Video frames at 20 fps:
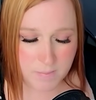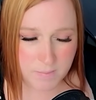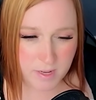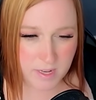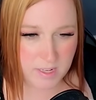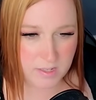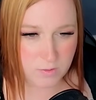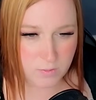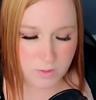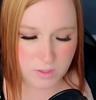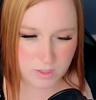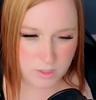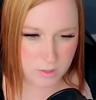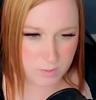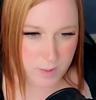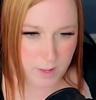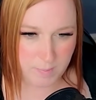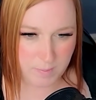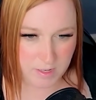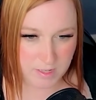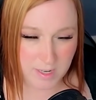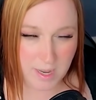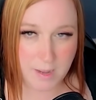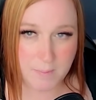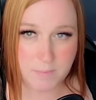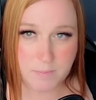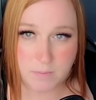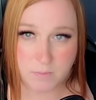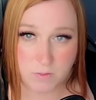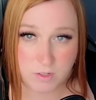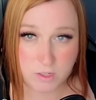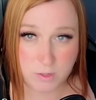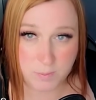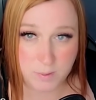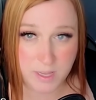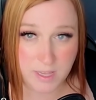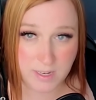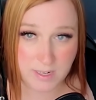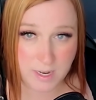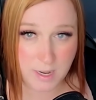because once you spam the top, once you
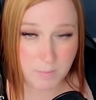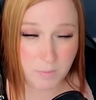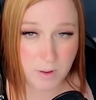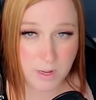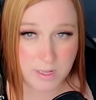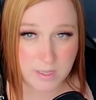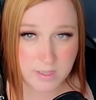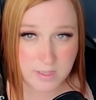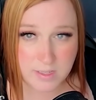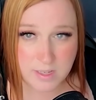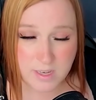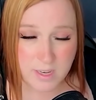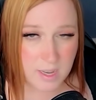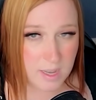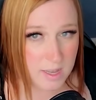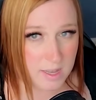play the top once,